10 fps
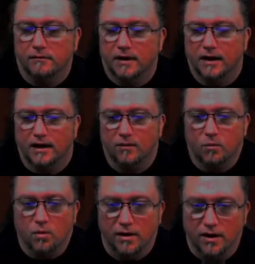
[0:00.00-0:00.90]
And
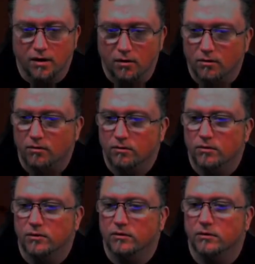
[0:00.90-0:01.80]
one arrow
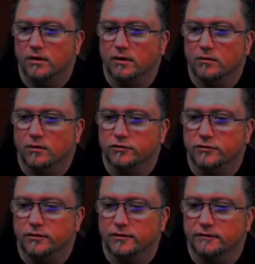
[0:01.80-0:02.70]
will
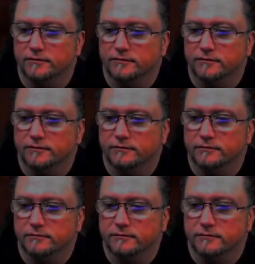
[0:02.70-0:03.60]
do it.
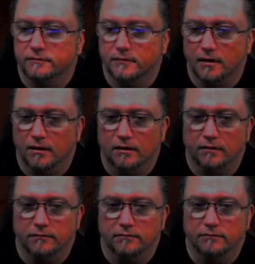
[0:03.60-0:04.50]

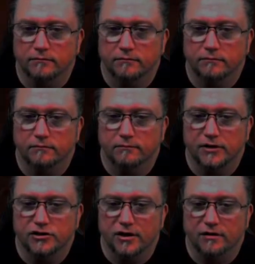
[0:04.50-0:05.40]
My
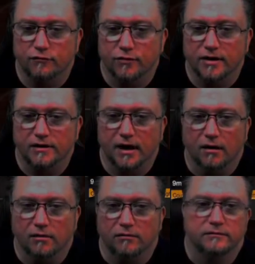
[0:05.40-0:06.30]
chicken freaked
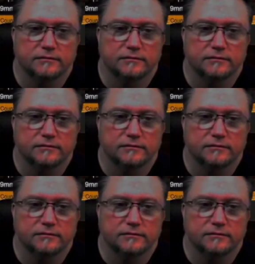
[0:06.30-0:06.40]
out.